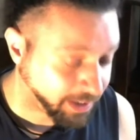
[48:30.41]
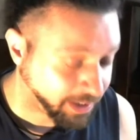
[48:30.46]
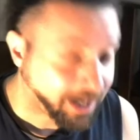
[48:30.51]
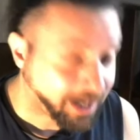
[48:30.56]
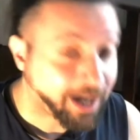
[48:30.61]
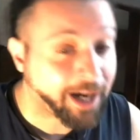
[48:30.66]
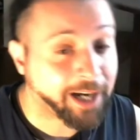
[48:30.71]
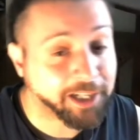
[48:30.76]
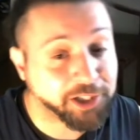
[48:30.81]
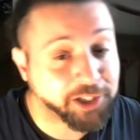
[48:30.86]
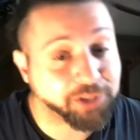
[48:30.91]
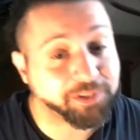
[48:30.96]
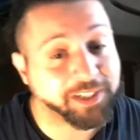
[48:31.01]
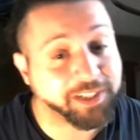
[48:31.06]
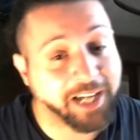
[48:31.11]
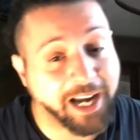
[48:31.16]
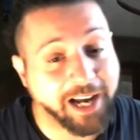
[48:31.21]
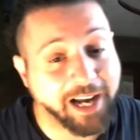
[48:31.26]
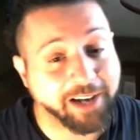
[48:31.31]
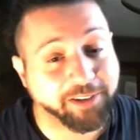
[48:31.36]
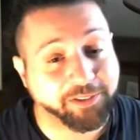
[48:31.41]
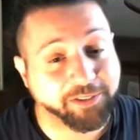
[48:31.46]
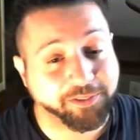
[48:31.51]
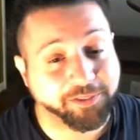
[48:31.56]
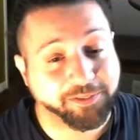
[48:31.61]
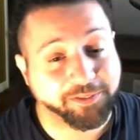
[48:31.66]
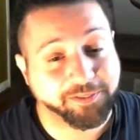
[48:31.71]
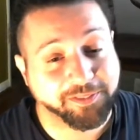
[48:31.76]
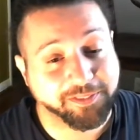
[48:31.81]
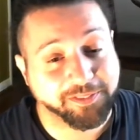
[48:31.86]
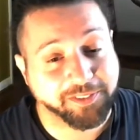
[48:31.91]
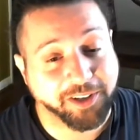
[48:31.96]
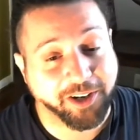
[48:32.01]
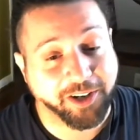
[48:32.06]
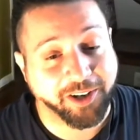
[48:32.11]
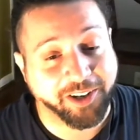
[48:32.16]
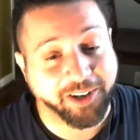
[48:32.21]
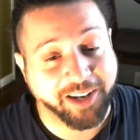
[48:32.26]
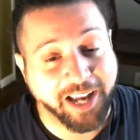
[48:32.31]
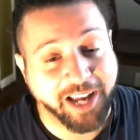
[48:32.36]
I actually have
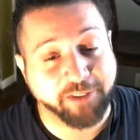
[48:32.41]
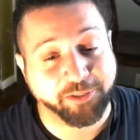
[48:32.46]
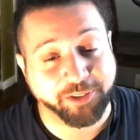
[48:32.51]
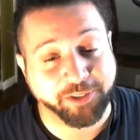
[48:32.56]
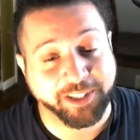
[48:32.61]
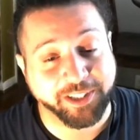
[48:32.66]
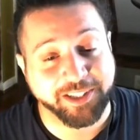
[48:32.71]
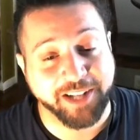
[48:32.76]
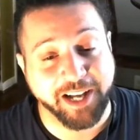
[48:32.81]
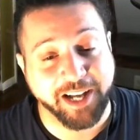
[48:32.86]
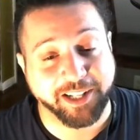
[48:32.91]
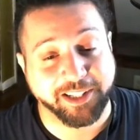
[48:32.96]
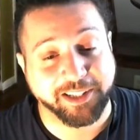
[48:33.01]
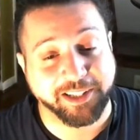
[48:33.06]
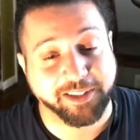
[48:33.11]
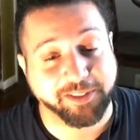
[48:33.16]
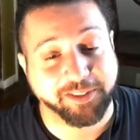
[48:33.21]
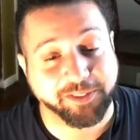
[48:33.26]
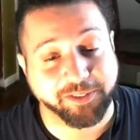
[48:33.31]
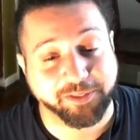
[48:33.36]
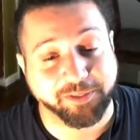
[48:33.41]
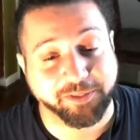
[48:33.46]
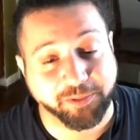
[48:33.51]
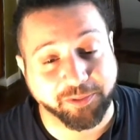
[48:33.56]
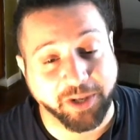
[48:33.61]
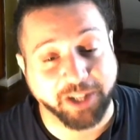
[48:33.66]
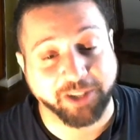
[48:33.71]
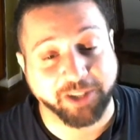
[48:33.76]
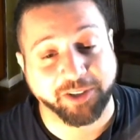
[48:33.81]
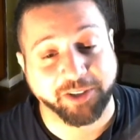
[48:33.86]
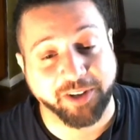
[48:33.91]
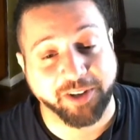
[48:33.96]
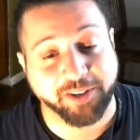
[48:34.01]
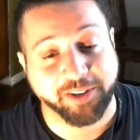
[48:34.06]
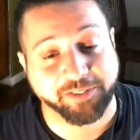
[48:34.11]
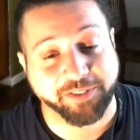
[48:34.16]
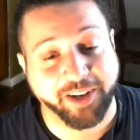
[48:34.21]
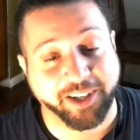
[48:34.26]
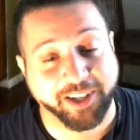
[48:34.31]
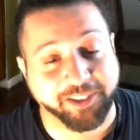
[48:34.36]
every Death record on
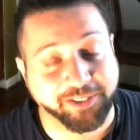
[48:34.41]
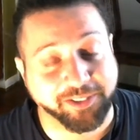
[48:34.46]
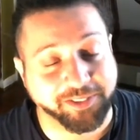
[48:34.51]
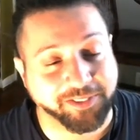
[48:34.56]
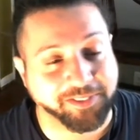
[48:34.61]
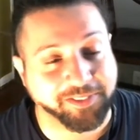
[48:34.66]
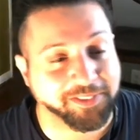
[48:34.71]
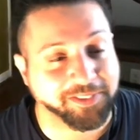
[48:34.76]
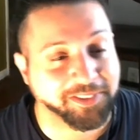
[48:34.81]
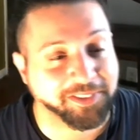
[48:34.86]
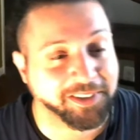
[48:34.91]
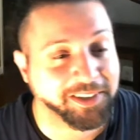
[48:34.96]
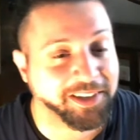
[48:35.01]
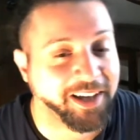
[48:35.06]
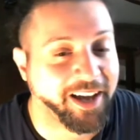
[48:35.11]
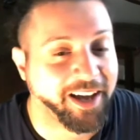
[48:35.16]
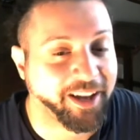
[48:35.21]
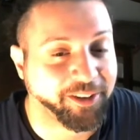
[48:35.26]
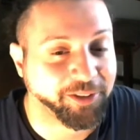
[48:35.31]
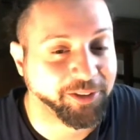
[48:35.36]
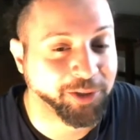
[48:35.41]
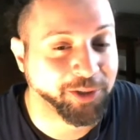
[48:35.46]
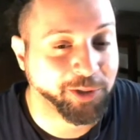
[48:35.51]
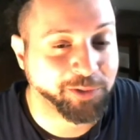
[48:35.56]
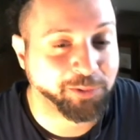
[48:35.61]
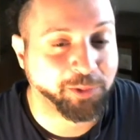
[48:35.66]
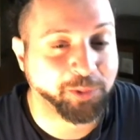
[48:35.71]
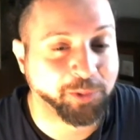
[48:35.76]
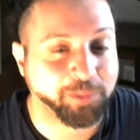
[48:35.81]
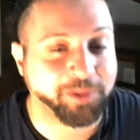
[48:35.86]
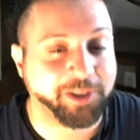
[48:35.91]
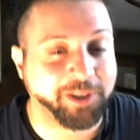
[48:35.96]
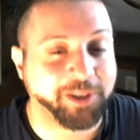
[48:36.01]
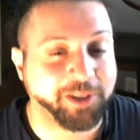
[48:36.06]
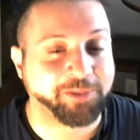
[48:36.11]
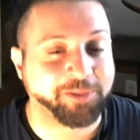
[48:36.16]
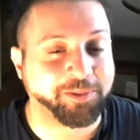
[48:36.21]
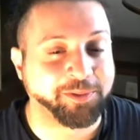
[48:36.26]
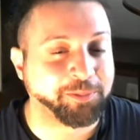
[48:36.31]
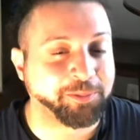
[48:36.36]
vinyl. I don't know if we
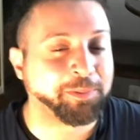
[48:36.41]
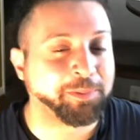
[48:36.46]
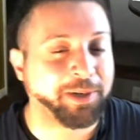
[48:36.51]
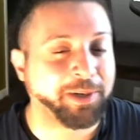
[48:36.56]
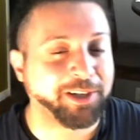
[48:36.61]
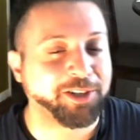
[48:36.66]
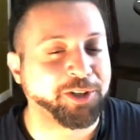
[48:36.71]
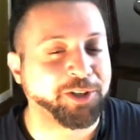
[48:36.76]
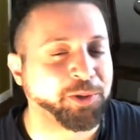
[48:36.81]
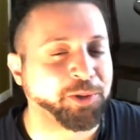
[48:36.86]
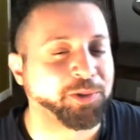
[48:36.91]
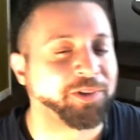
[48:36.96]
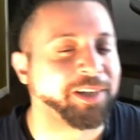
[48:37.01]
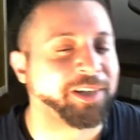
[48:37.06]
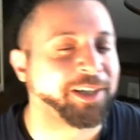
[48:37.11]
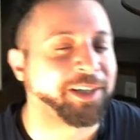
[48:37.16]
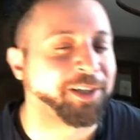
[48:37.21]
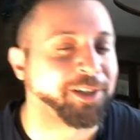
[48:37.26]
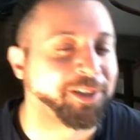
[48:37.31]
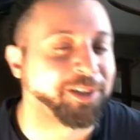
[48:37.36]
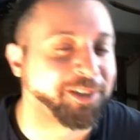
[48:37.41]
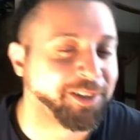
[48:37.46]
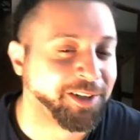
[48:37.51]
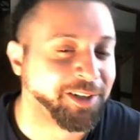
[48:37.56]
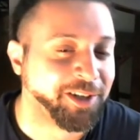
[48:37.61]
might do like a